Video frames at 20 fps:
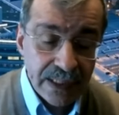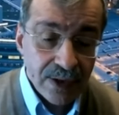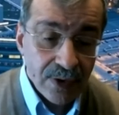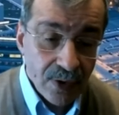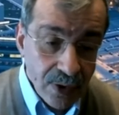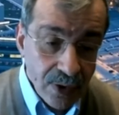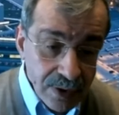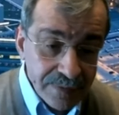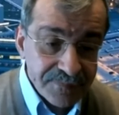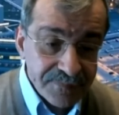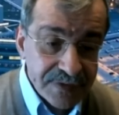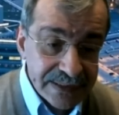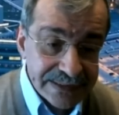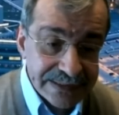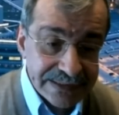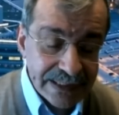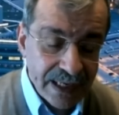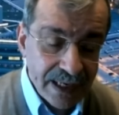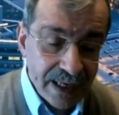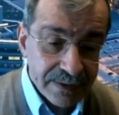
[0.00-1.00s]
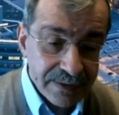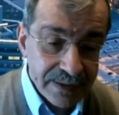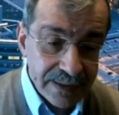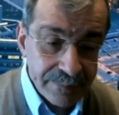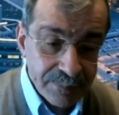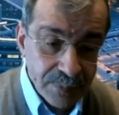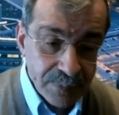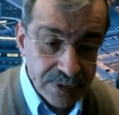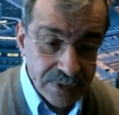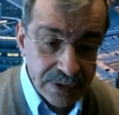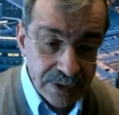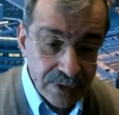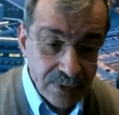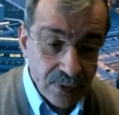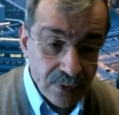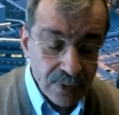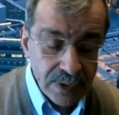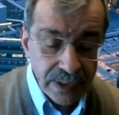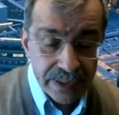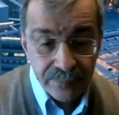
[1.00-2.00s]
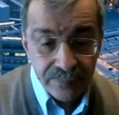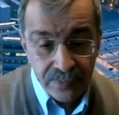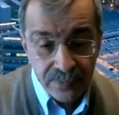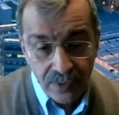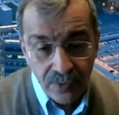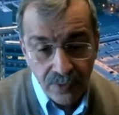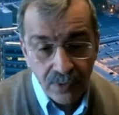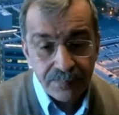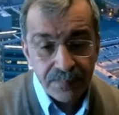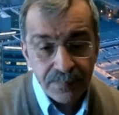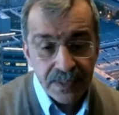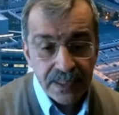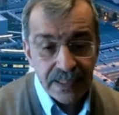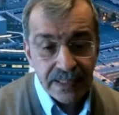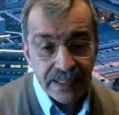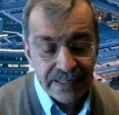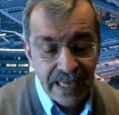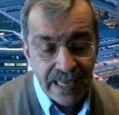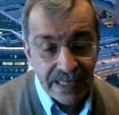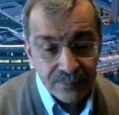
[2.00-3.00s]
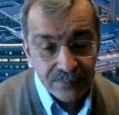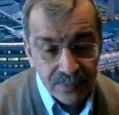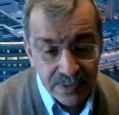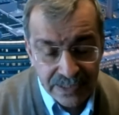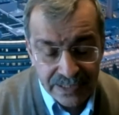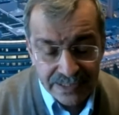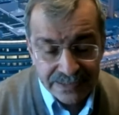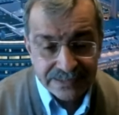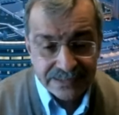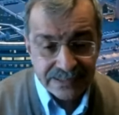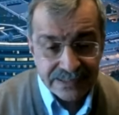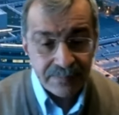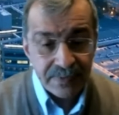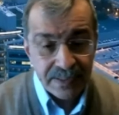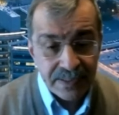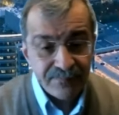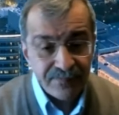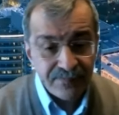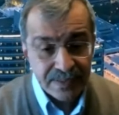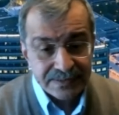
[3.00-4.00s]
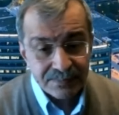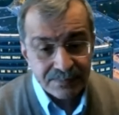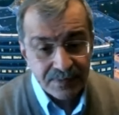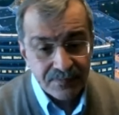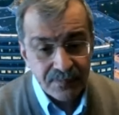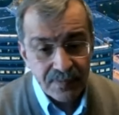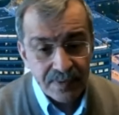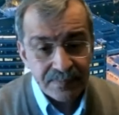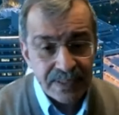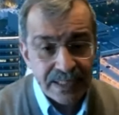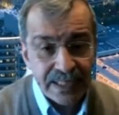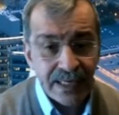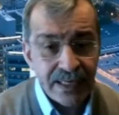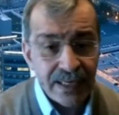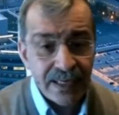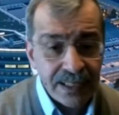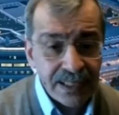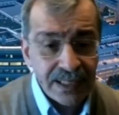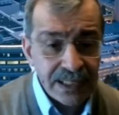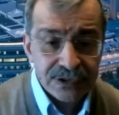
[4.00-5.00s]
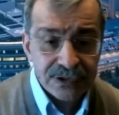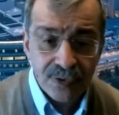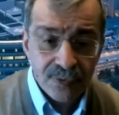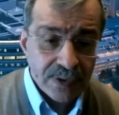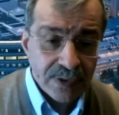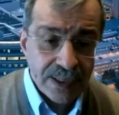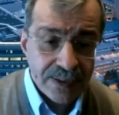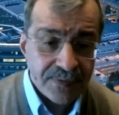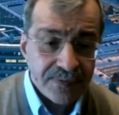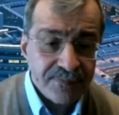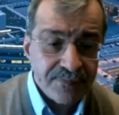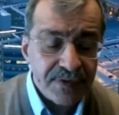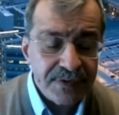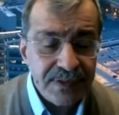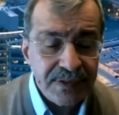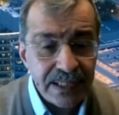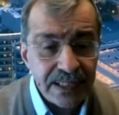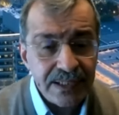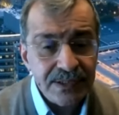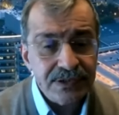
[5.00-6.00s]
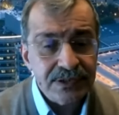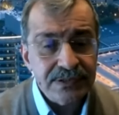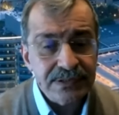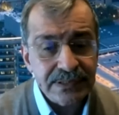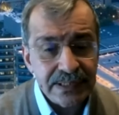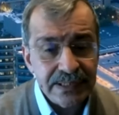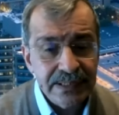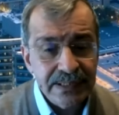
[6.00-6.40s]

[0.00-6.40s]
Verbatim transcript: All of these are important goal, and we hope that will get some investment from the NIH or other funding agencies.